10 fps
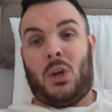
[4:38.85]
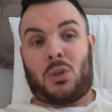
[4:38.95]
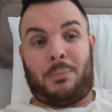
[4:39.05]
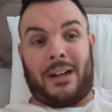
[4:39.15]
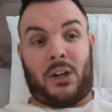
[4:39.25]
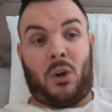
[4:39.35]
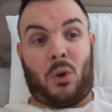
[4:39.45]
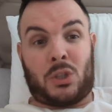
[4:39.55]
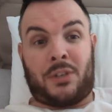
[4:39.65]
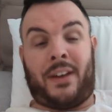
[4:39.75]
So by the
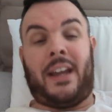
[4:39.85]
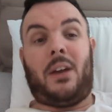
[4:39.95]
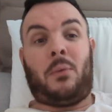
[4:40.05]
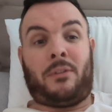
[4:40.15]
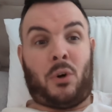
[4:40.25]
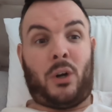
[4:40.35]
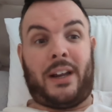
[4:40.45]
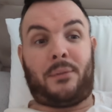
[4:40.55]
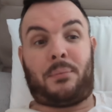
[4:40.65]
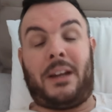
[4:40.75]
looks of it, with all
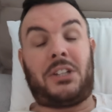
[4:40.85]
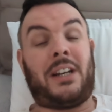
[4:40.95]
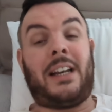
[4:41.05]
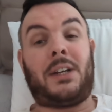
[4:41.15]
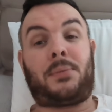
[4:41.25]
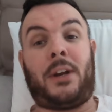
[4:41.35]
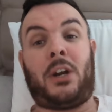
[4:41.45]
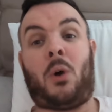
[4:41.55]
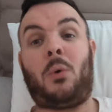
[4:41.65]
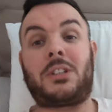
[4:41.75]
the information in this
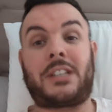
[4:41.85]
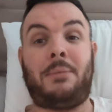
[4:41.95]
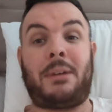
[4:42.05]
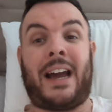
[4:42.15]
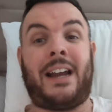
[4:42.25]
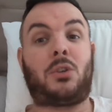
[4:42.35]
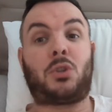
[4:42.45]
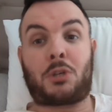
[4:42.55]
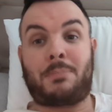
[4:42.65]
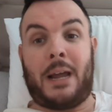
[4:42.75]
video, same again,
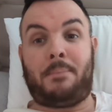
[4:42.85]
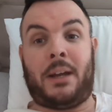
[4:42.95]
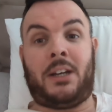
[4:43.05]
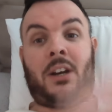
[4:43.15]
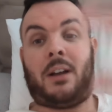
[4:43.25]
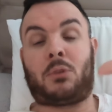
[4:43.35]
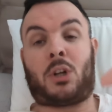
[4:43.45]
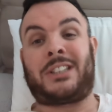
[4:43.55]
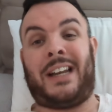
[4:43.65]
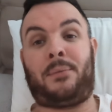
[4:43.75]
just my opinion, I'm
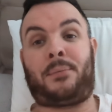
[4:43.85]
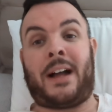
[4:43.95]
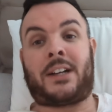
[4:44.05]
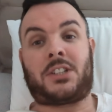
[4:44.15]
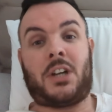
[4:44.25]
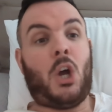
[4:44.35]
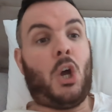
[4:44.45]
not stating facts,